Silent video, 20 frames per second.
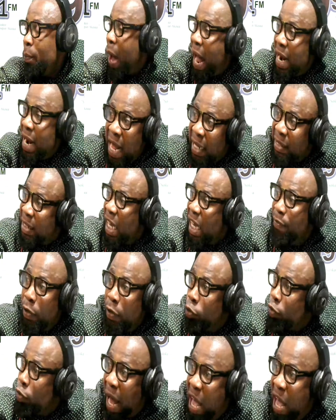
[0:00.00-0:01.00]
Banya see
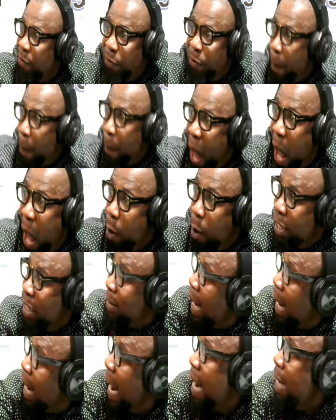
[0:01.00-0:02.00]
this wife for power and
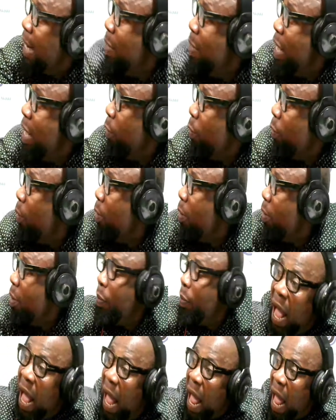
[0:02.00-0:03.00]
it allowed me.
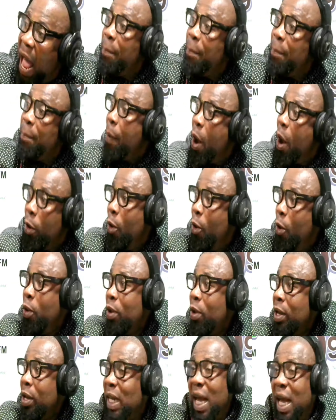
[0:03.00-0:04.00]
Bra, Abrabono,
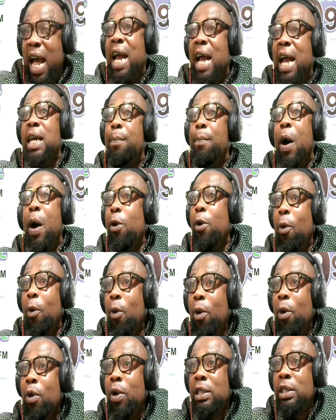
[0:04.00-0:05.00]
say Anyabono,
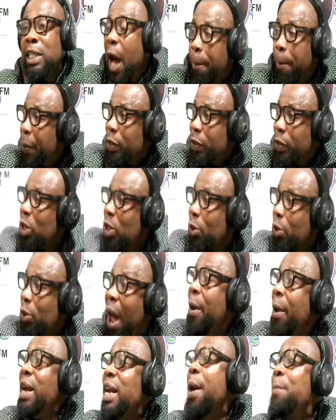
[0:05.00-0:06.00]
Sapo treat you
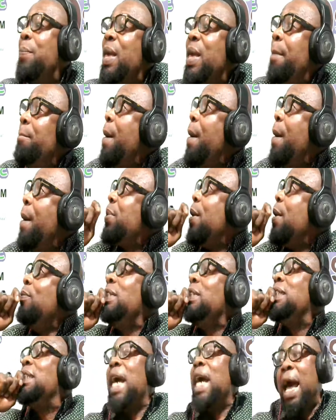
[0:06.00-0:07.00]
having a beer, maybe you
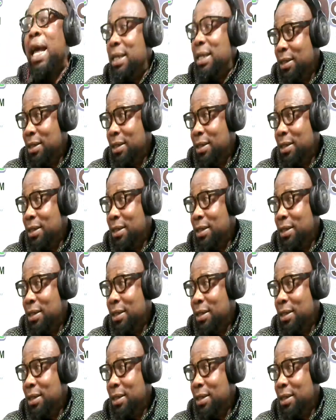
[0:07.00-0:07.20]
would that.